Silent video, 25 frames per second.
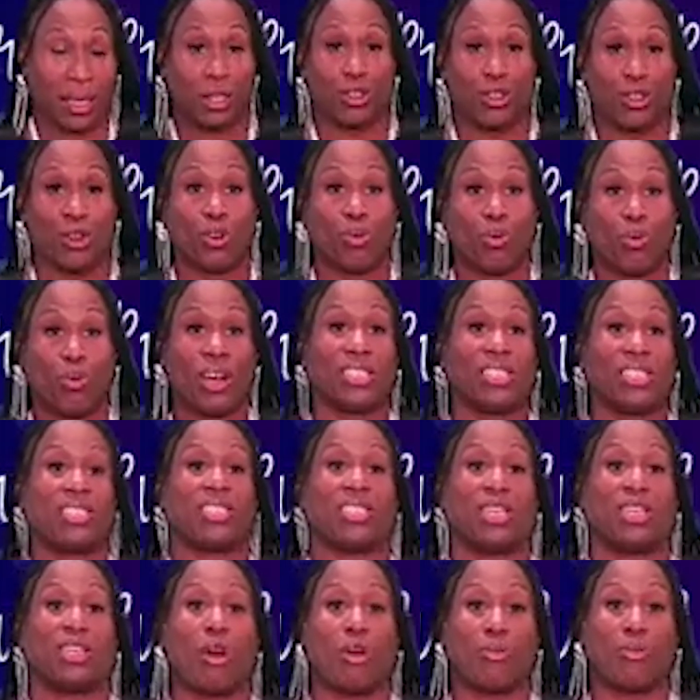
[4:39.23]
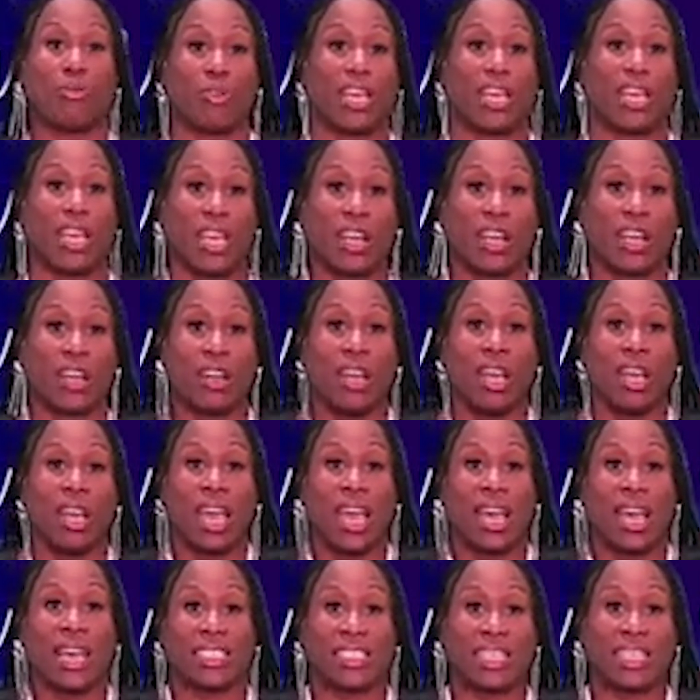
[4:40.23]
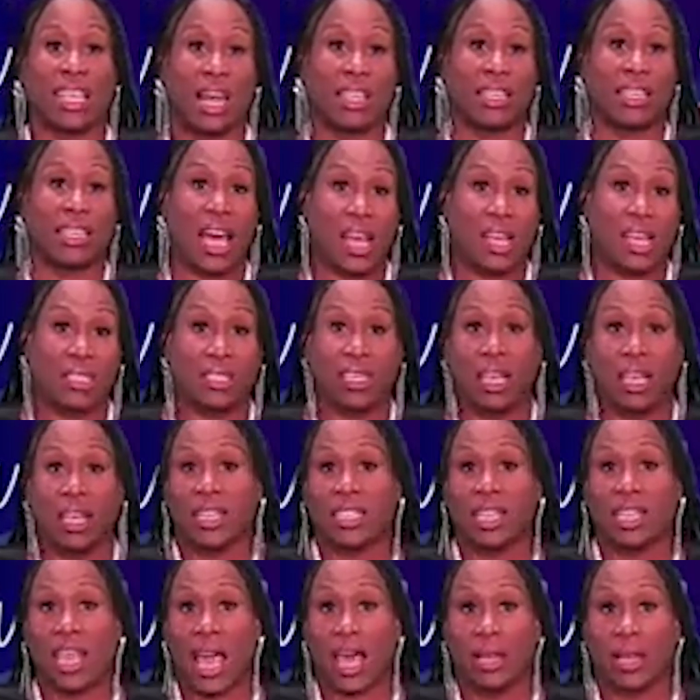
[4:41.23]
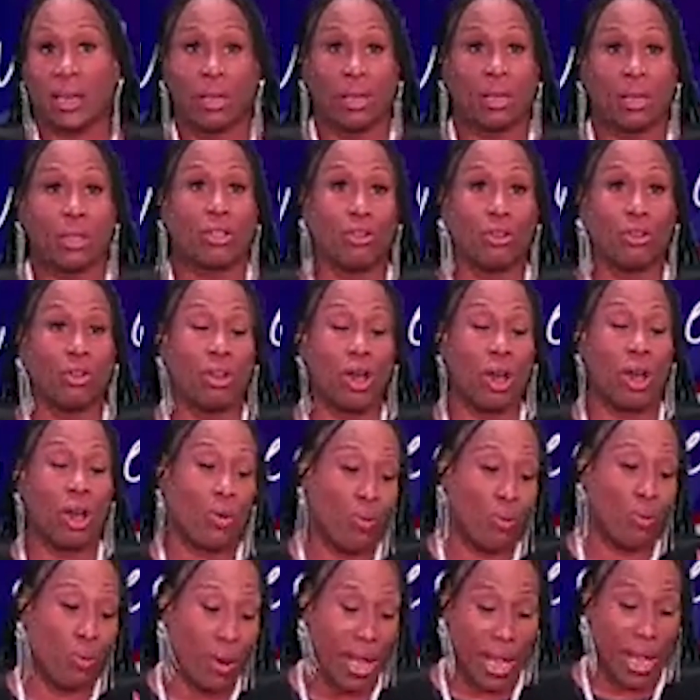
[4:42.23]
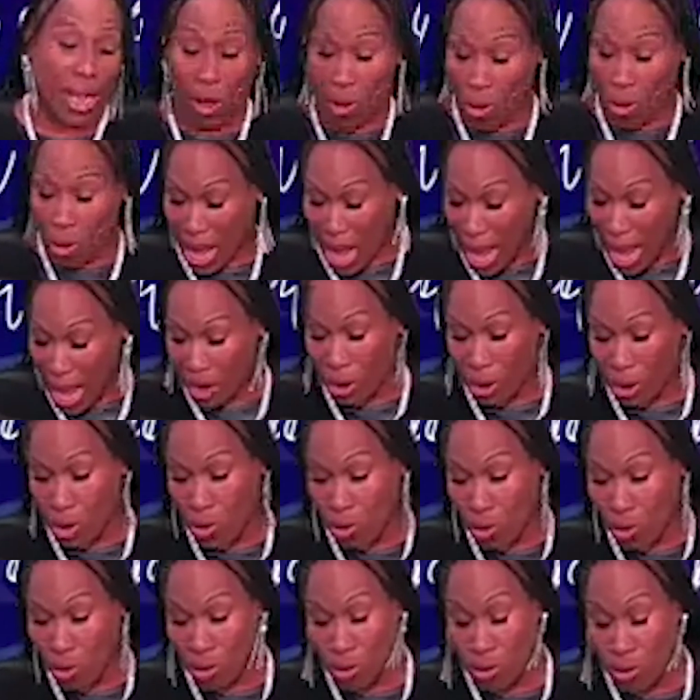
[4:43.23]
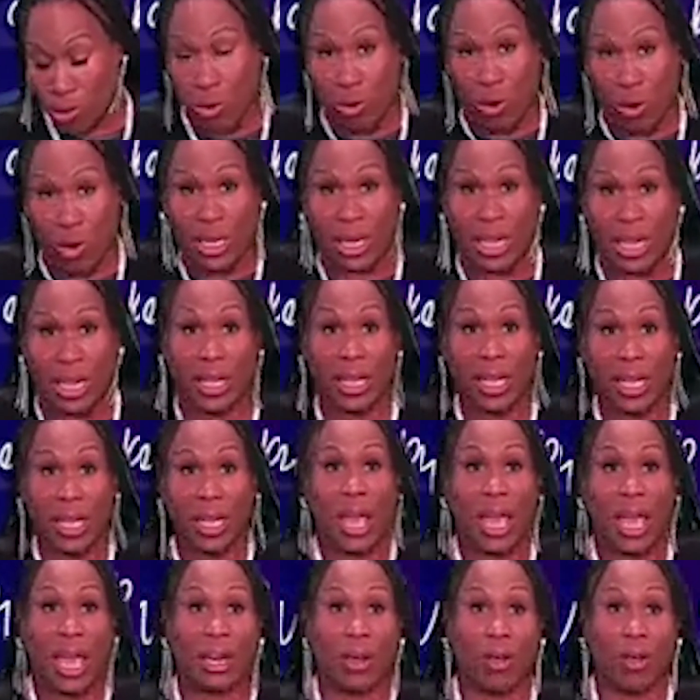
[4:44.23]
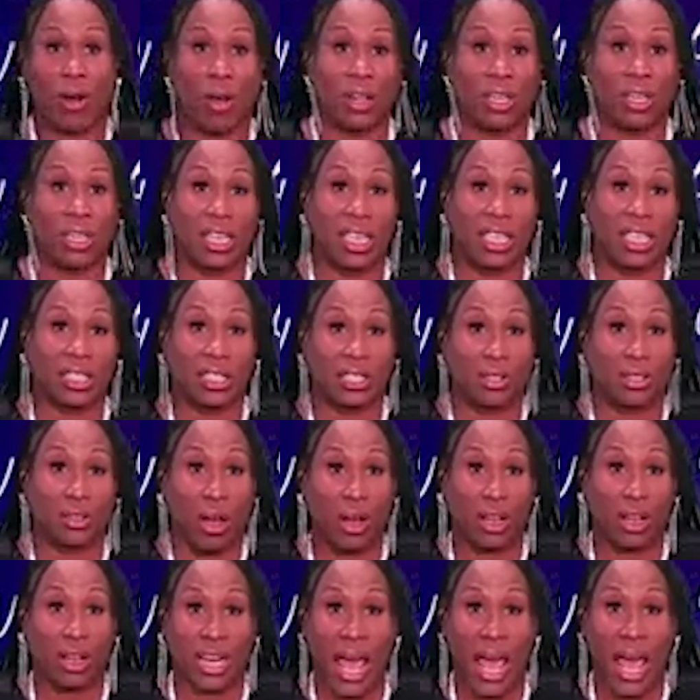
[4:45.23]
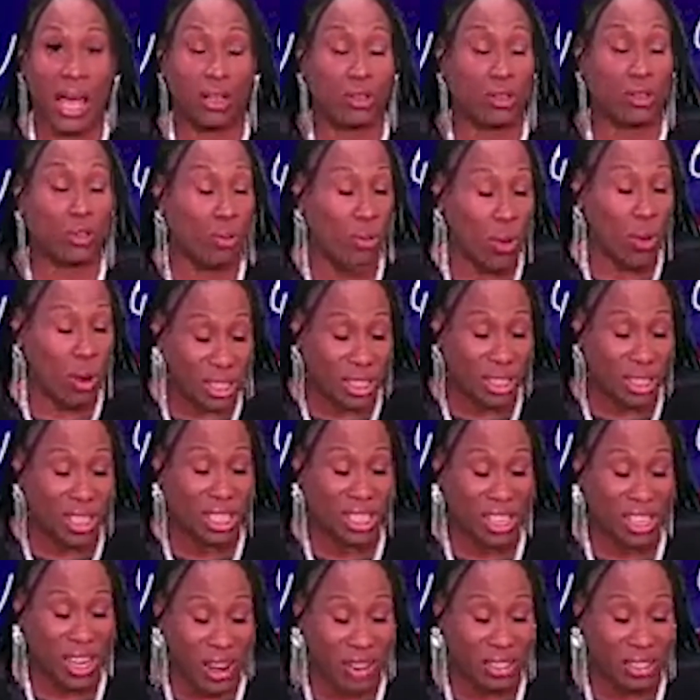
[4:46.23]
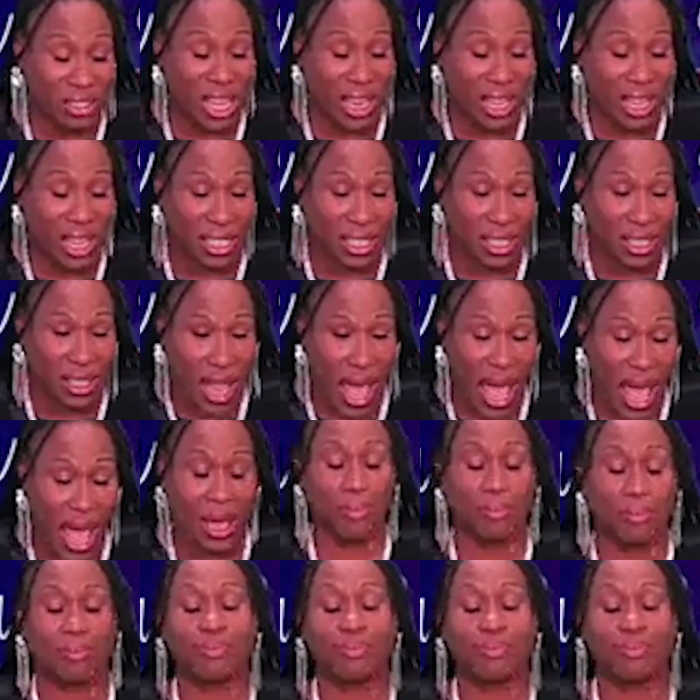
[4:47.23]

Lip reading: You want to sit over here and tell us that, you know, we don't got it going on and all of this and all of that. You want to sit there and tell us that?